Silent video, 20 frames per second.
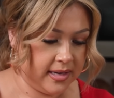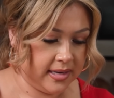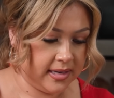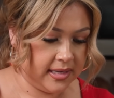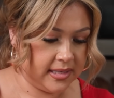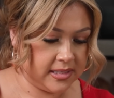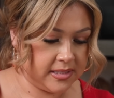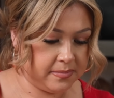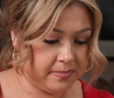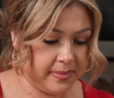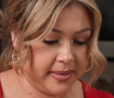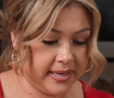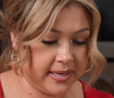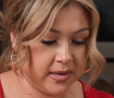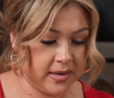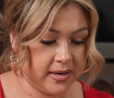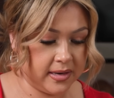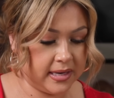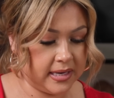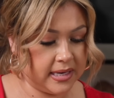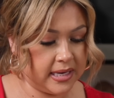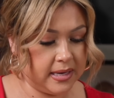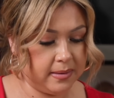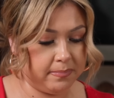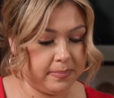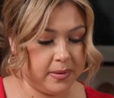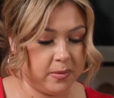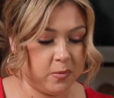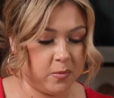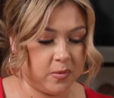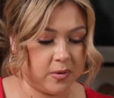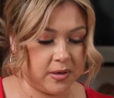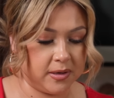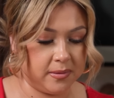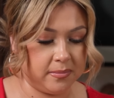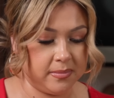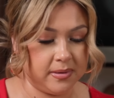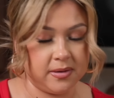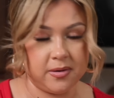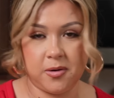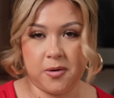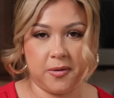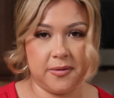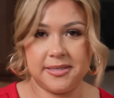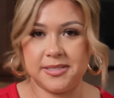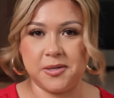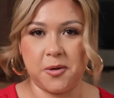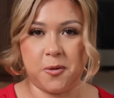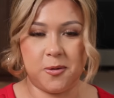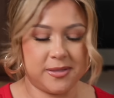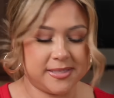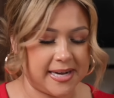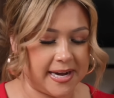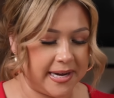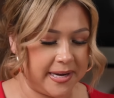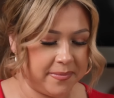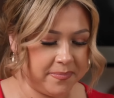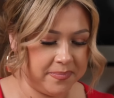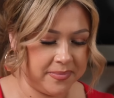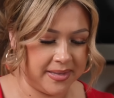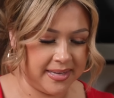It's been keeping warm all this whole time.